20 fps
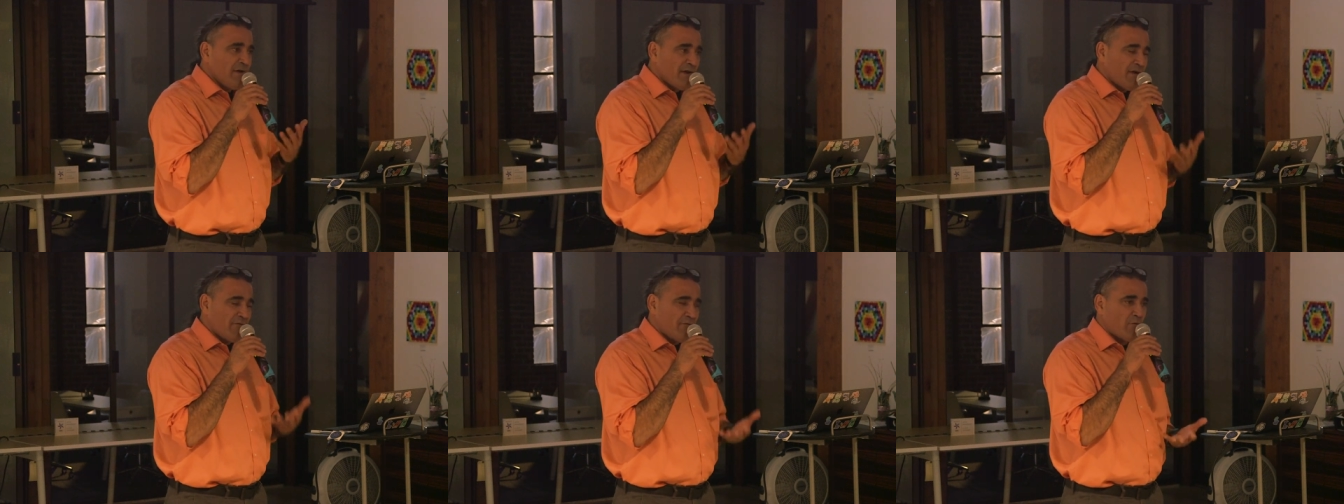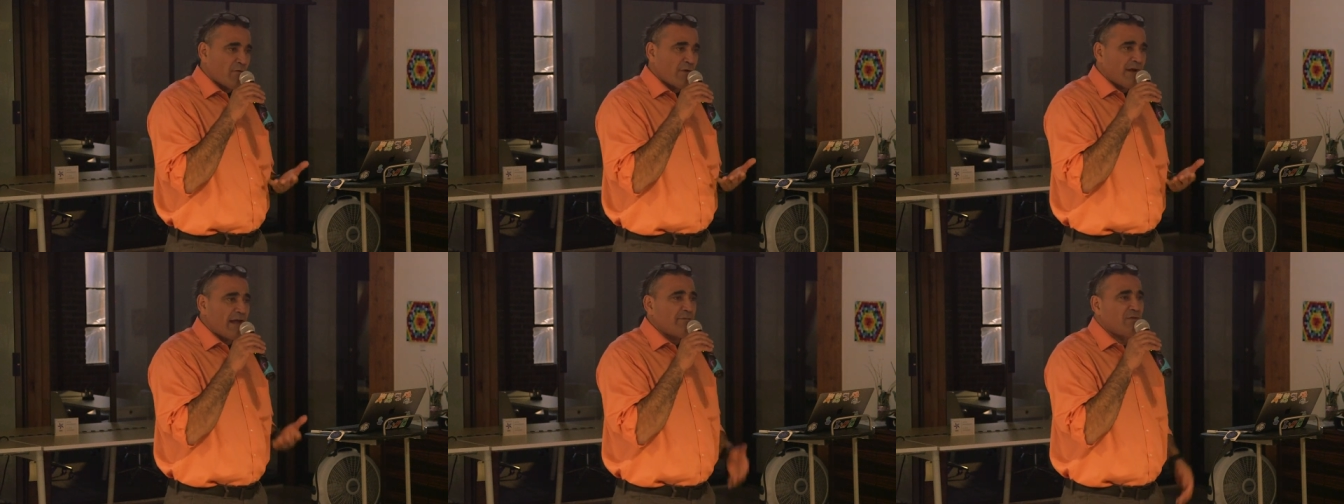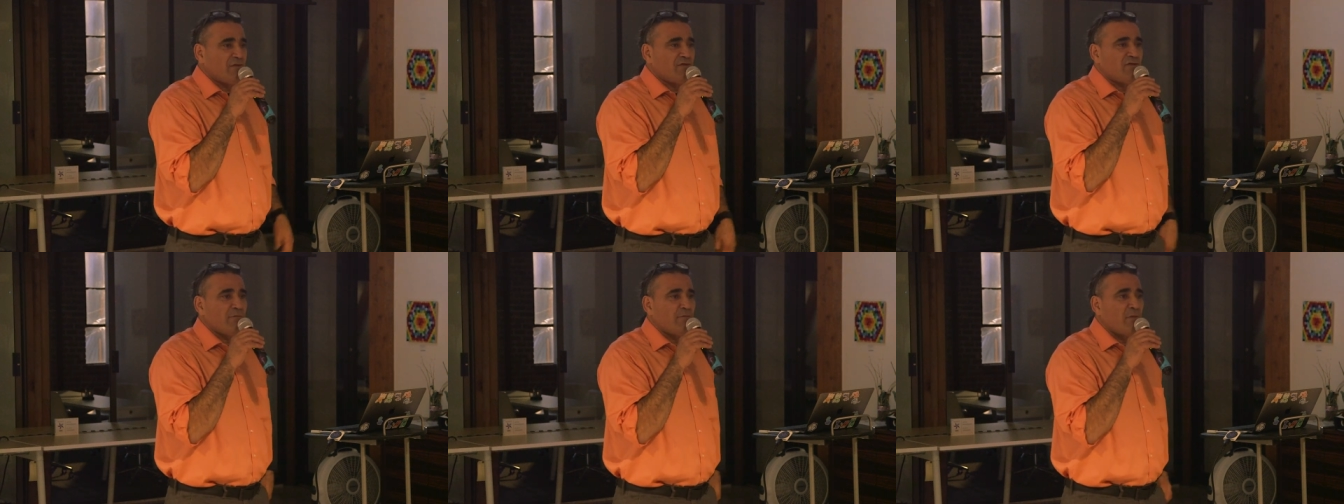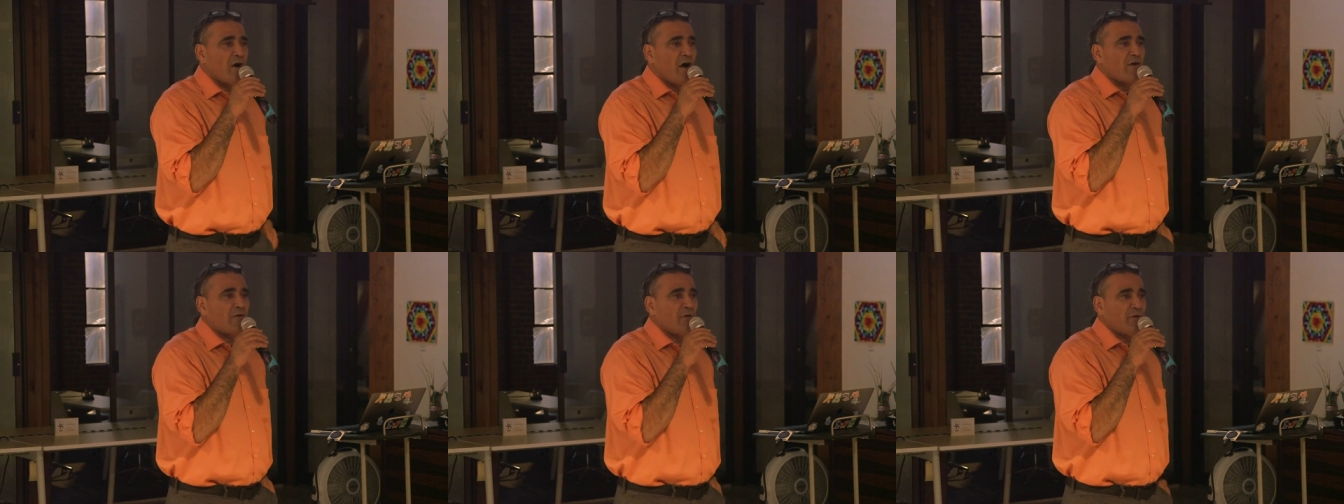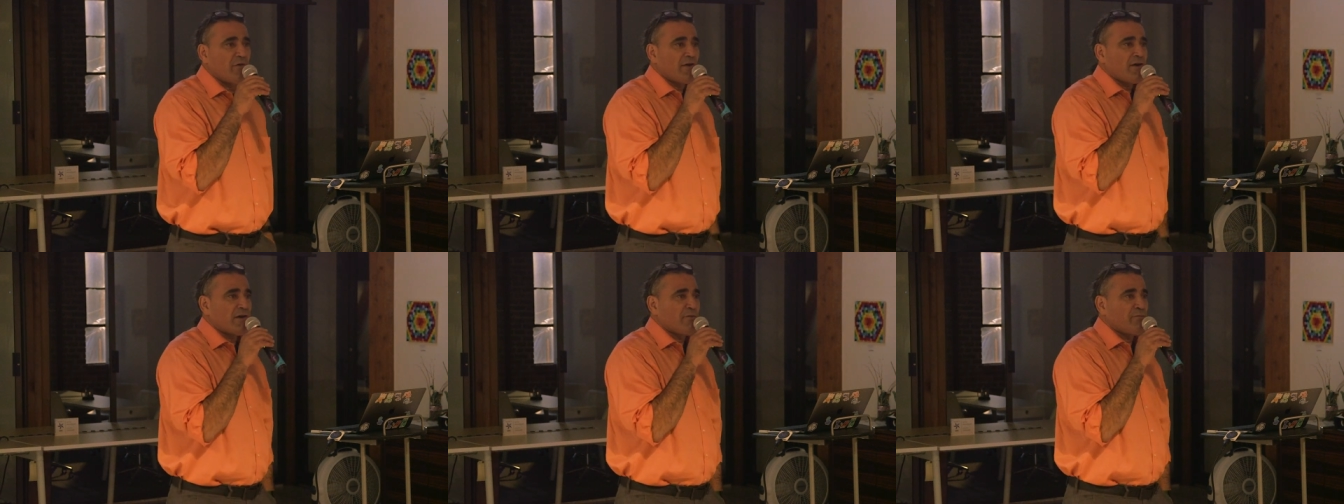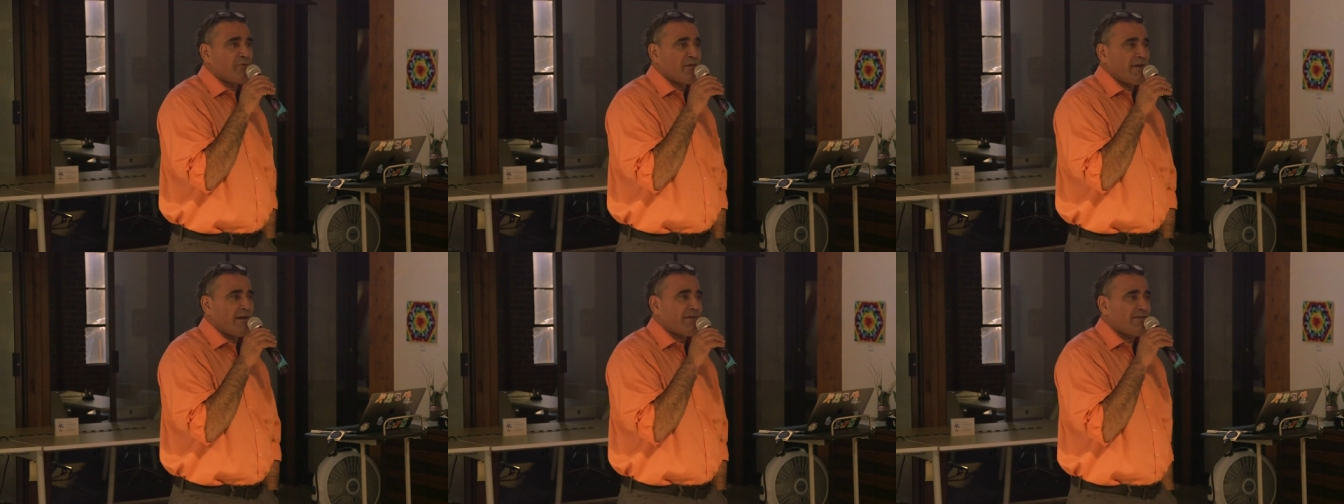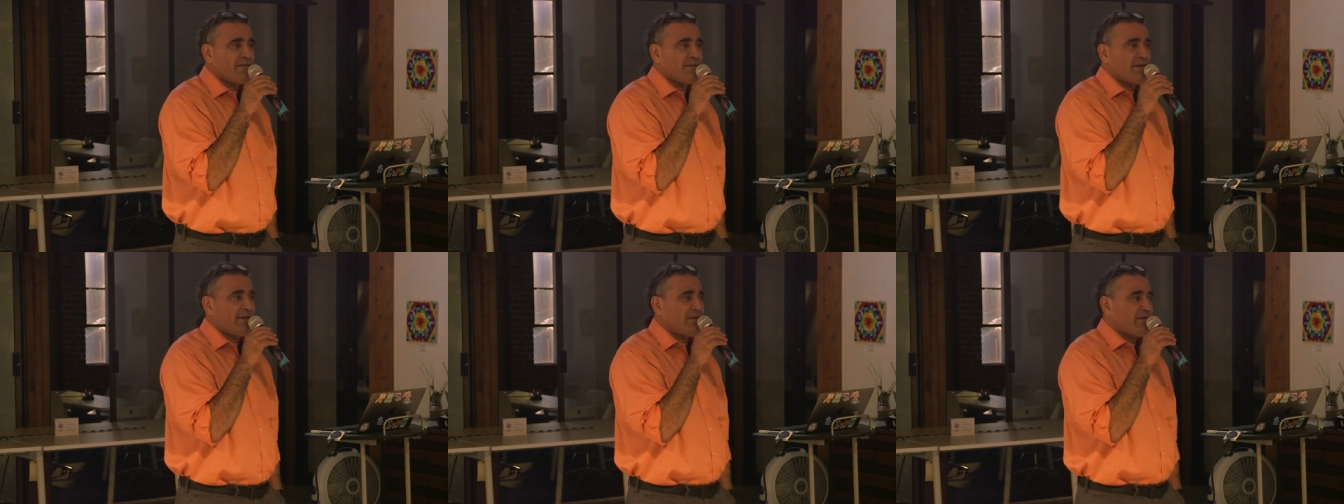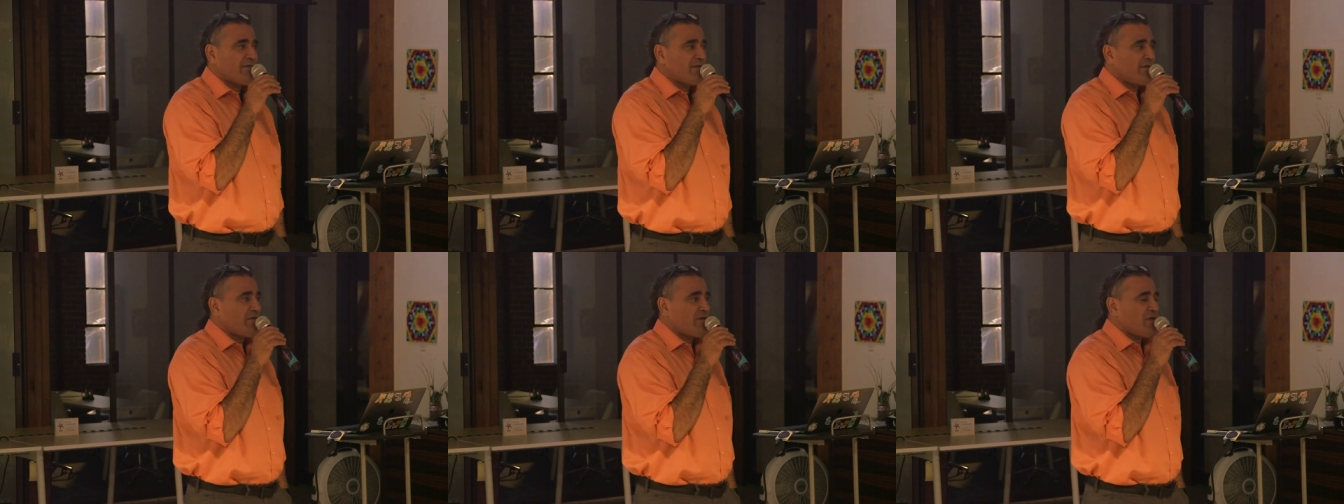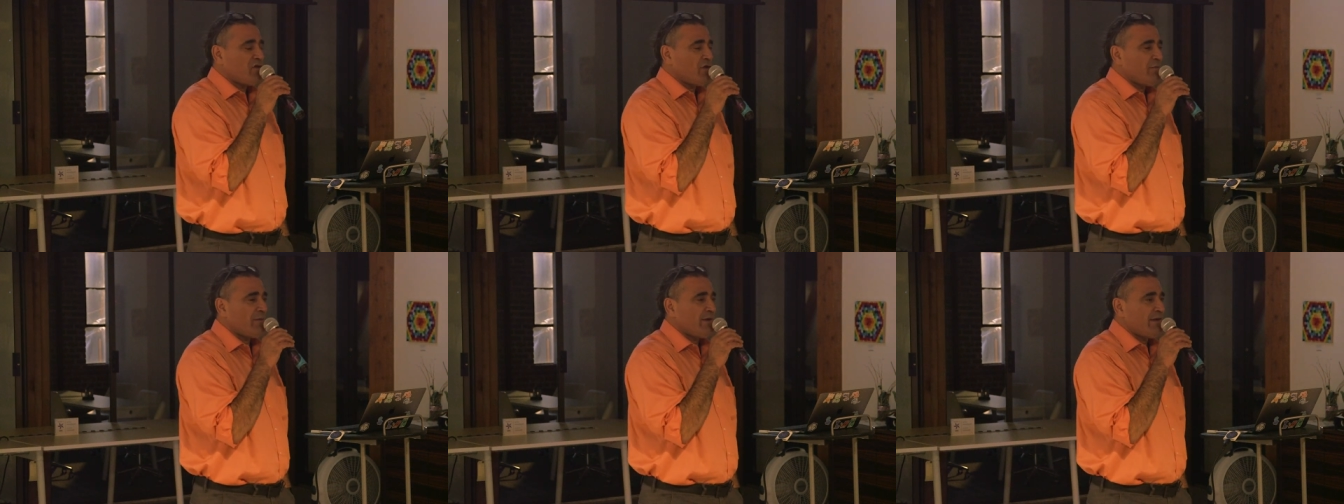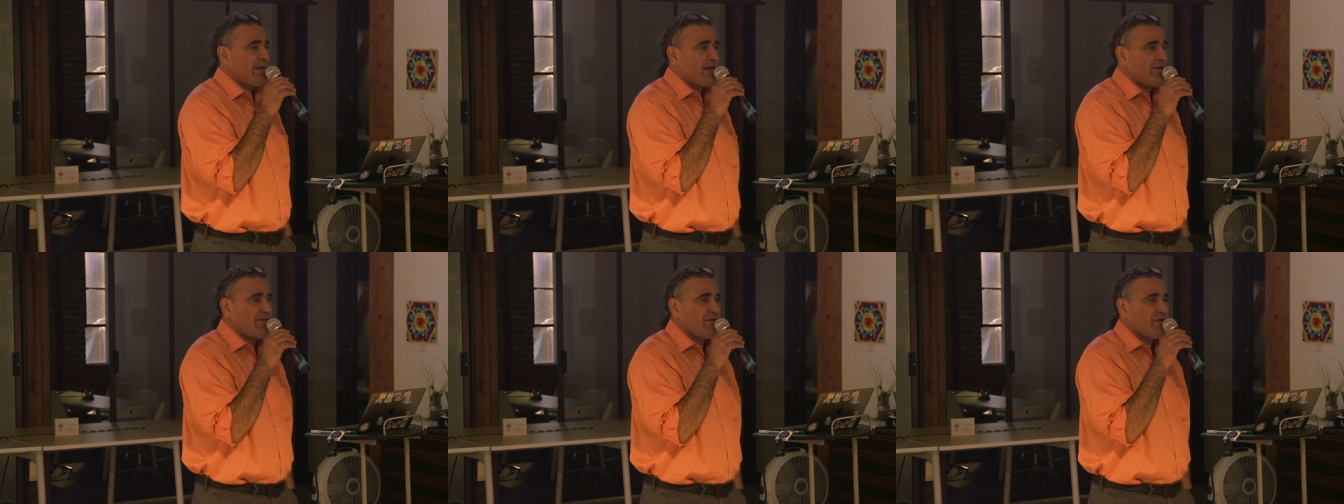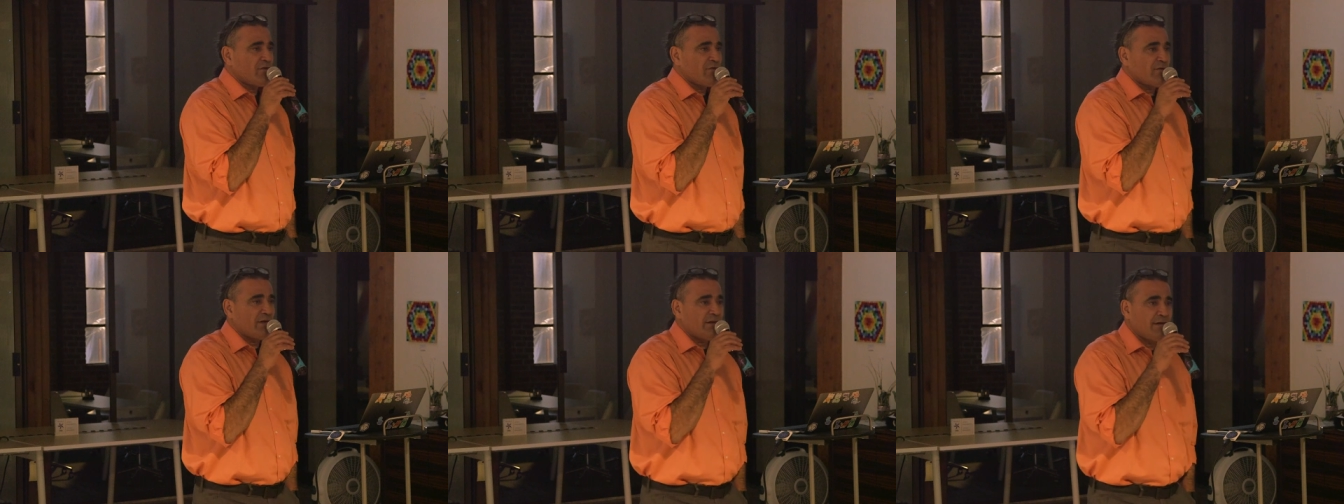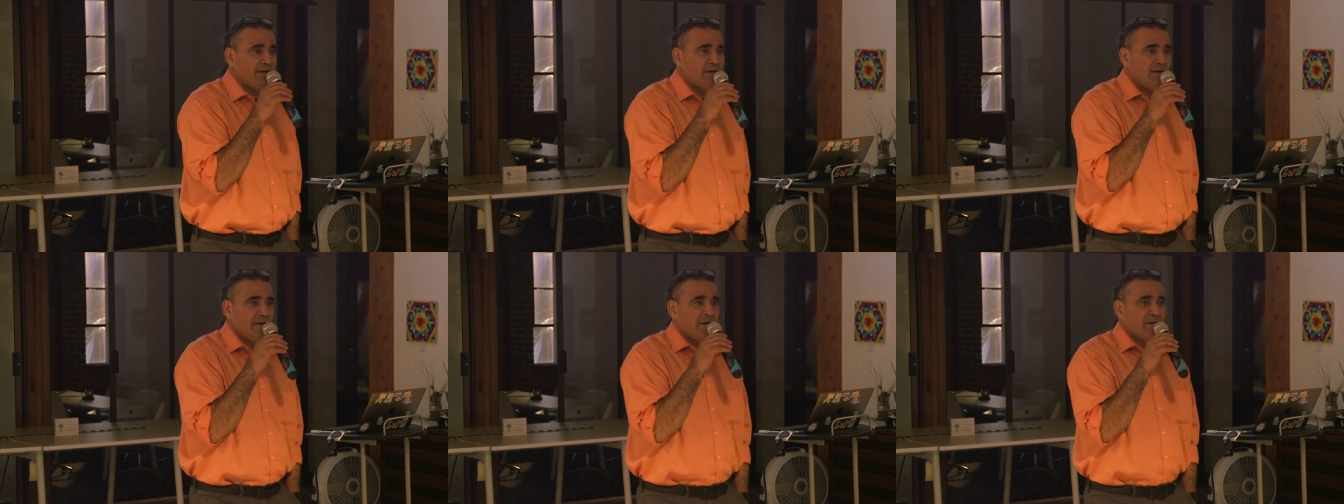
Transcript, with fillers: if we're able to model the complexities of the human endocrine,